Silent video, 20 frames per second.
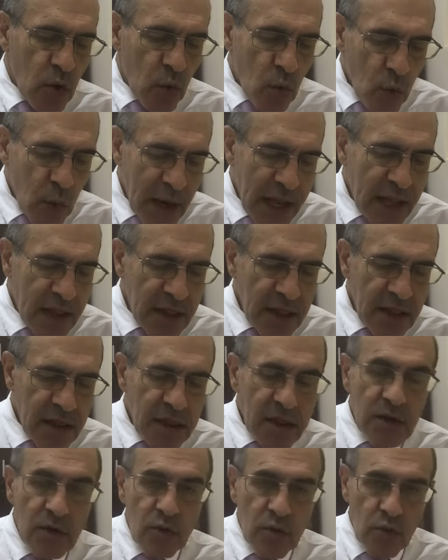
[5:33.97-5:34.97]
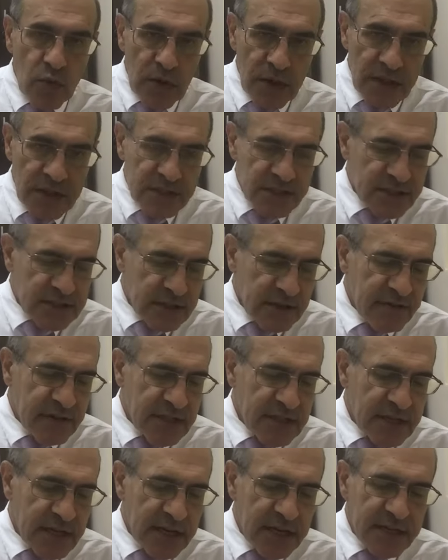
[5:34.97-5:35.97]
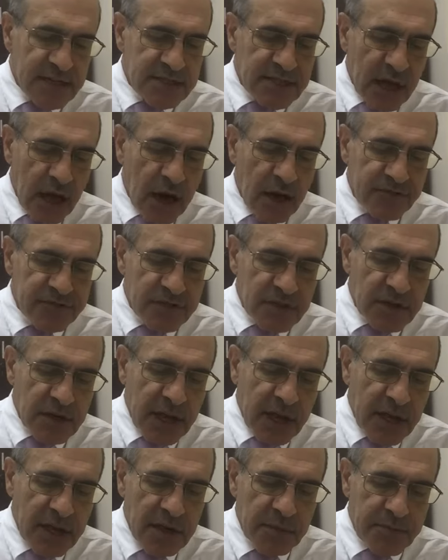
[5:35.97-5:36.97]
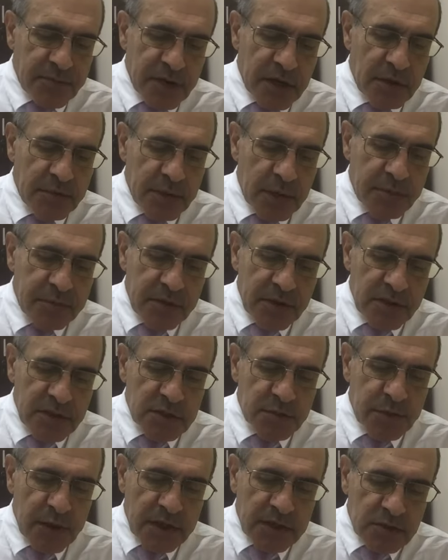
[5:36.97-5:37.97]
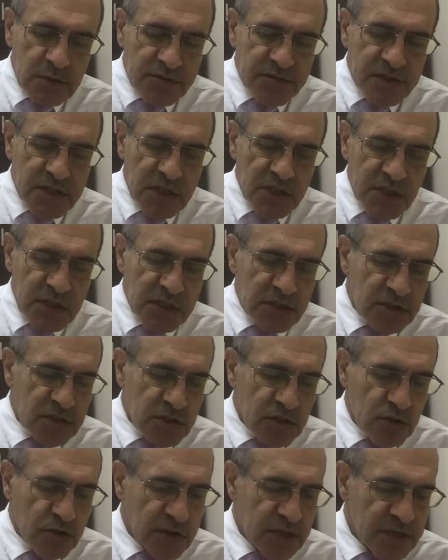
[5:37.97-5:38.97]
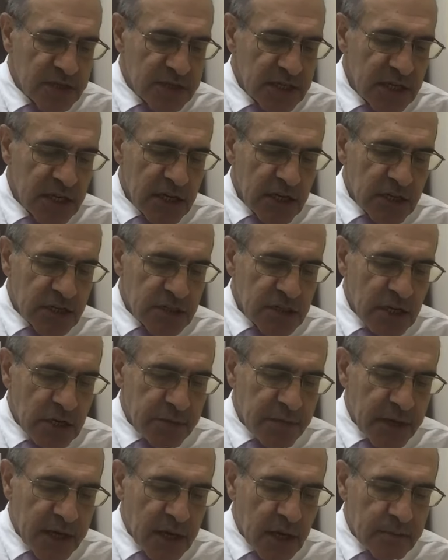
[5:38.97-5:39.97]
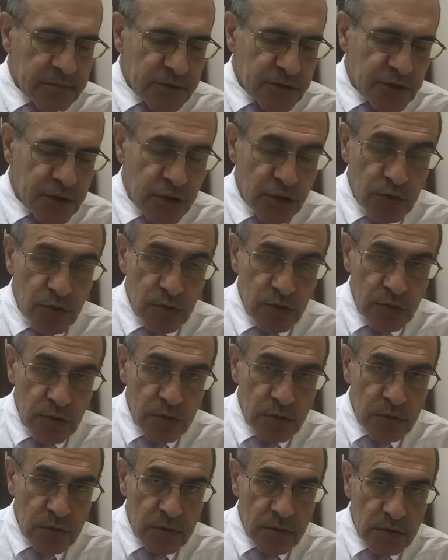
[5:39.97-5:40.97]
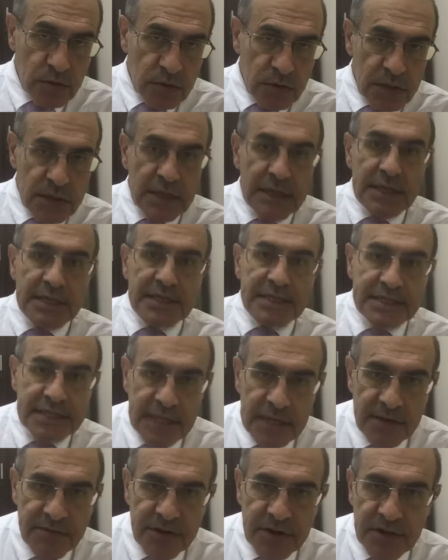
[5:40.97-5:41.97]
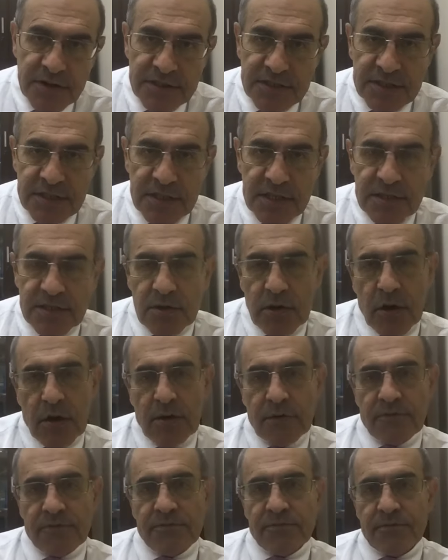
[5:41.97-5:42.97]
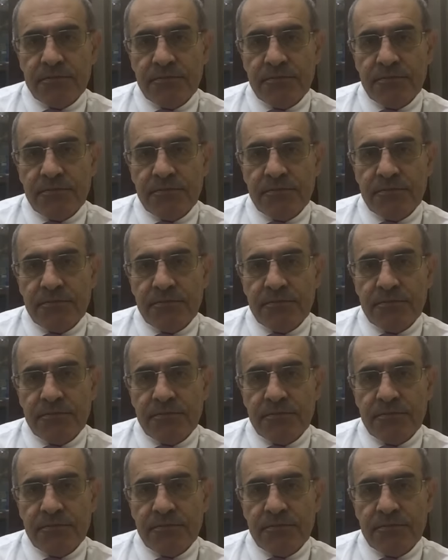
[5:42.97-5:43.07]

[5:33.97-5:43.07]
will, within 7 days after any premium in respect of such insurance shall become due, deliver receipt of.